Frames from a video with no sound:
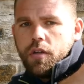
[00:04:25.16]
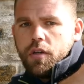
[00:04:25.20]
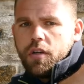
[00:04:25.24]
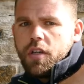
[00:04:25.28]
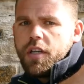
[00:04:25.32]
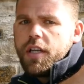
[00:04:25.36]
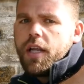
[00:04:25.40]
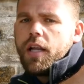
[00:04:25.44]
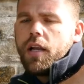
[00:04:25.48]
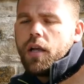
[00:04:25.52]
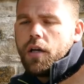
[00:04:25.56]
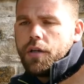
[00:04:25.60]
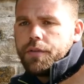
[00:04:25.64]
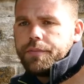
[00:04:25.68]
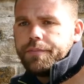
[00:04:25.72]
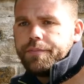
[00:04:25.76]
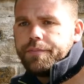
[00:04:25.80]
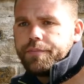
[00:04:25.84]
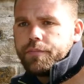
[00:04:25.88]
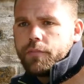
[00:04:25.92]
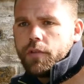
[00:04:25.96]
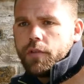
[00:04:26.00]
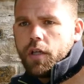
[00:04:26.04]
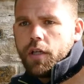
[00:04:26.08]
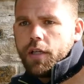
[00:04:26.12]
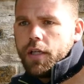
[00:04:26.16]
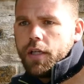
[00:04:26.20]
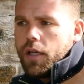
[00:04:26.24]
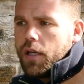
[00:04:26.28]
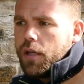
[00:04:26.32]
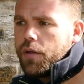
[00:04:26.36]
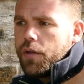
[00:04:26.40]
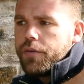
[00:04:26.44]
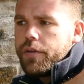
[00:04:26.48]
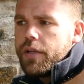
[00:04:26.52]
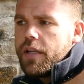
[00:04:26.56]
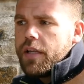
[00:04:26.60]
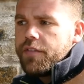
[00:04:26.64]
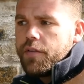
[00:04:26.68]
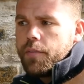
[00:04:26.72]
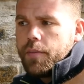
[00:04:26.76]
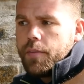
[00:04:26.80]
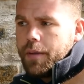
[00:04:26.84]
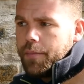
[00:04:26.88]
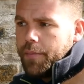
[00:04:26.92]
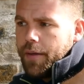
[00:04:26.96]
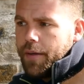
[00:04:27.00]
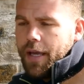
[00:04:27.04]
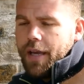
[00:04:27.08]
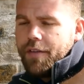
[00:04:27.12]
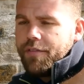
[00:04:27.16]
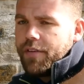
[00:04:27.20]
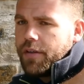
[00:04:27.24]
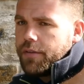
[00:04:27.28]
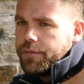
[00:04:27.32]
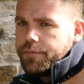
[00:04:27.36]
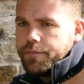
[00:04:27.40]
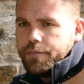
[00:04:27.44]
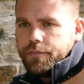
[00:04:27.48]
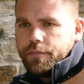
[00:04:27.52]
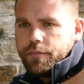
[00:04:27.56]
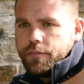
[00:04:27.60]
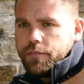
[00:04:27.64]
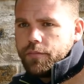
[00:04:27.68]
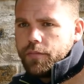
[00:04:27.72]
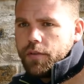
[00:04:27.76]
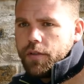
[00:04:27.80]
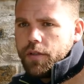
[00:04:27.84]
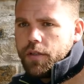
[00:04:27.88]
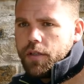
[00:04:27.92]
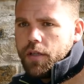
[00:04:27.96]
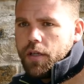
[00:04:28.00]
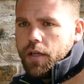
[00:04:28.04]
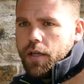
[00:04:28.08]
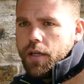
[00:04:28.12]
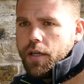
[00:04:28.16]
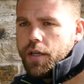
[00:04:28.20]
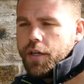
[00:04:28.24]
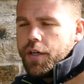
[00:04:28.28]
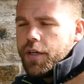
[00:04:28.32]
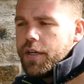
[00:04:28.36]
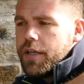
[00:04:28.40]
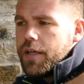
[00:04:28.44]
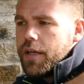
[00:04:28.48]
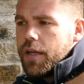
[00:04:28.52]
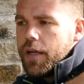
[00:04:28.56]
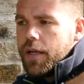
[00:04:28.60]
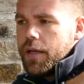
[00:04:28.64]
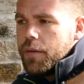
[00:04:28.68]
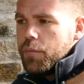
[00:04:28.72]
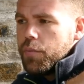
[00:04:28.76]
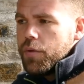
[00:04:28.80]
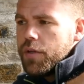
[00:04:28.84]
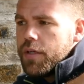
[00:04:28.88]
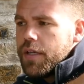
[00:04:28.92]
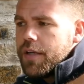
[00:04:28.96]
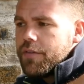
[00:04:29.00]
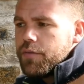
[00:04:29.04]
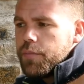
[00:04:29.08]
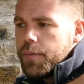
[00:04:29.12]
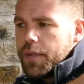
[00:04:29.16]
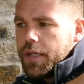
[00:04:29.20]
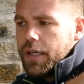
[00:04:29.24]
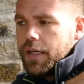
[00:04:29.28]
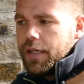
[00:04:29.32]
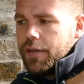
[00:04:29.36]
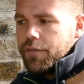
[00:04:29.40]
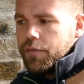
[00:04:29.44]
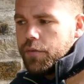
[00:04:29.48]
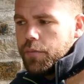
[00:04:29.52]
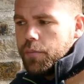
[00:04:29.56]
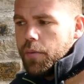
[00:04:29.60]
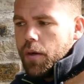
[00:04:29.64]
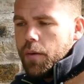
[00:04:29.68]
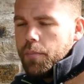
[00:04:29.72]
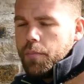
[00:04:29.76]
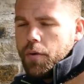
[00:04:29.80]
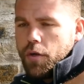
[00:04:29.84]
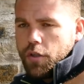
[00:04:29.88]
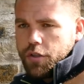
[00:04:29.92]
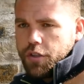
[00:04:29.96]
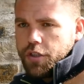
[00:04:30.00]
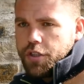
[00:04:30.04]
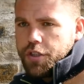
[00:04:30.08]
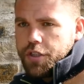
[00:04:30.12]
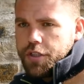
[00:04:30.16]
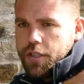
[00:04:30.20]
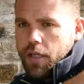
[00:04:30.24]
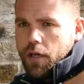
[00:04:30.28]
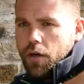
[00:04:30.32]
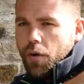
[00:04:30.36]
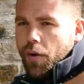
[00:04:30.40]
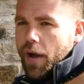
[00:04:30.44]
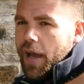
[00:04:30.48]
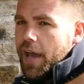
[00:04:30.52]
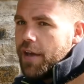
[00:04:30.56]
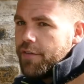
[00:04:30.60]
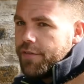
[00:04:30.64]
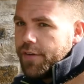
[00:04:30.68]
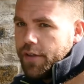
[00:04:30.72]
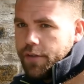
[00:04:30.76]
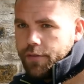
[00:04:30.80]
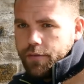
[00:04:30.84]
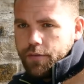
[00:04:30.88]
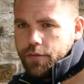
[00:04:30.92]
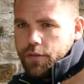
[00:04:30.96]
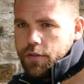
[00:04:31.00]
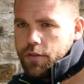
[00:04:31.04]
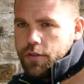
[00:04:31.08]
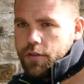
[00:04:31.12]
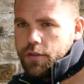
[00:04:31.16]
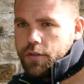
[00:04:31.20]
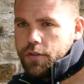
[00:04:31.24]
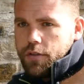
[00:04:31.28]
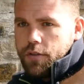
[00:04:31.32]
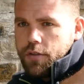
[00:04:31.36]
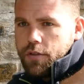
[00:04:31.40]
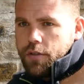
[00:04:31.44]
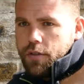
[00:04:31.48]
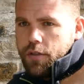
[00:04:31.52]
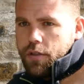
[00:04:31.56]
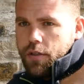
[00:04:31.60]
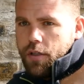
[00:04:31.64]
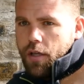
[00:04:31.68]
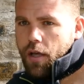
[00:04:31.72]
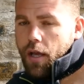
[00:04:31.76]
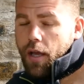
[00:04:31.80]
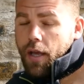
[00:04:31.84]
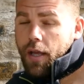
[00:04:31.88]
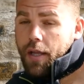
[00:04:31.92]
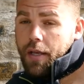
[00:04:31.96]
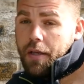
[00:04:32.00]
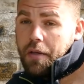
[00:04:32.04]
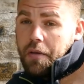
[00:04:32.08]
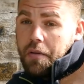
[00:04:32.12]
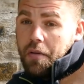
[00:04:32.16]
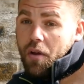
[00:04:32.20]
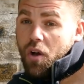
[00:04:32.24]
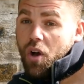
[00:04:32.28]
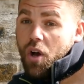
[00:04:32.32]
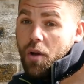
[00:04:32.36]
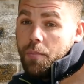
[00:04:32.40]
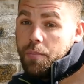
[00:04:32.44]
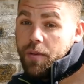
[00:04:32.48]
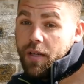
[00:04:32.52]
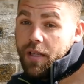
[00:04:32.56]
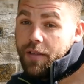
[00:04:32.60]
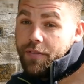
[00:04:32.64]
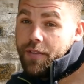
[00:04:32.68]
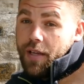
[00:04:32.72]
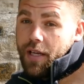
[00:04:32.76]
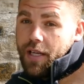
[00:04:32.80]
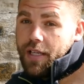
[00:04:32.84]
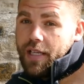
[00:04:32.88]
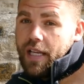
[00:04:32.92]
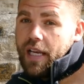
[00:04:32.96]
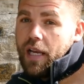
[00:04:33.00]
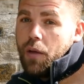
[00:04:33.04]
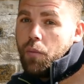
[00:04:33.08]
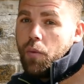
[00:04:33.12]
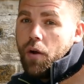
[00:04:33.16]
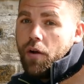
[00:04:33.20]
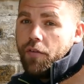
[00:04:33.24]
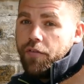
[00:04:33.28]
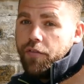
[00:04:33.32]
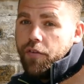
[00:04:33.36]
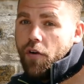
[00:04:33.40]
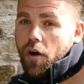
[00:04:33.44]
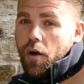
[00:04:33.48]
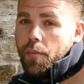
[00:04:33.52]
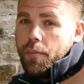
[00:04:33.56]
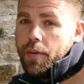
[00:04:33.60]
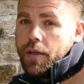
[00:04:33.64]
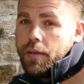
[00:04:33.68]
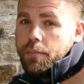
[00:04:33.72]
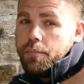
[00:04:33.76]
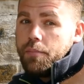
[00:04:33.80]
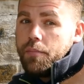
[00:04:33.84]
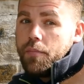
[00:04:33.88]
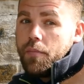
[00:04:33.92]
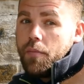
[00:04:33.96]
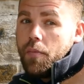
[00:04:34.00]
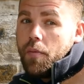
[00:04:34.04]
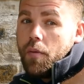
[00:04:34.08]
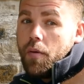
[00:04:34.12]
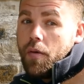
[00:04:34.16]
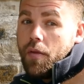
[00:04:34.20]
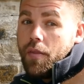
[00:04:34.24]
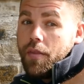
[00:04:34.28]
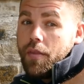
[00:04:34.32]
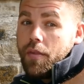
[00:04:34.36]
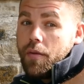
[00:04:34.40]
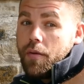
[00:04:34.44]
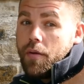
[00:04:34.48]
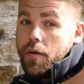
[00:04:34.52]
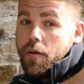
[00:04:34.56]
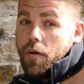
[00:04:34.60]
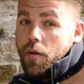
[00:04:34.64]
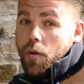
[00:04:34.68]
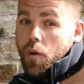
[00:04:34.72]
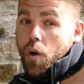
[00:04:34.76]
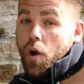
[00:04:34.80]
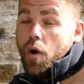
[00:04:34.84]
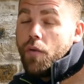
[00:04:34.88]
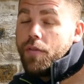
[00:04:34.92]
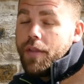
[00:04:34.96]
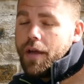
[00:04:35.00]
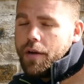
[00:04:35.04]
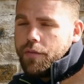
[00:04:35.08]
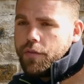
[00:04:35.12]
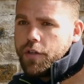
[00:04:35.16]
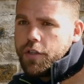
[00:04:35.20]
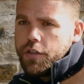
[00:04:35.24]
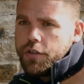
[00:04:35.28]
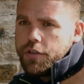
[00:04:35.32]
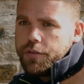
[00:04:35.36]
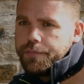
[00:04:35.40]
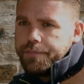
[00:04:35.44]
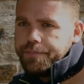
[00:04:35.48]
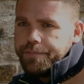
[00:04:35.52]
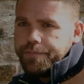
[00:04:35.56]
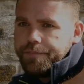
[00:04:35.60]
Canelo. Canelo will never beat me ever. He can, he would never live with my boxing style ever. And I believe that Canelo won't fight me on that reason.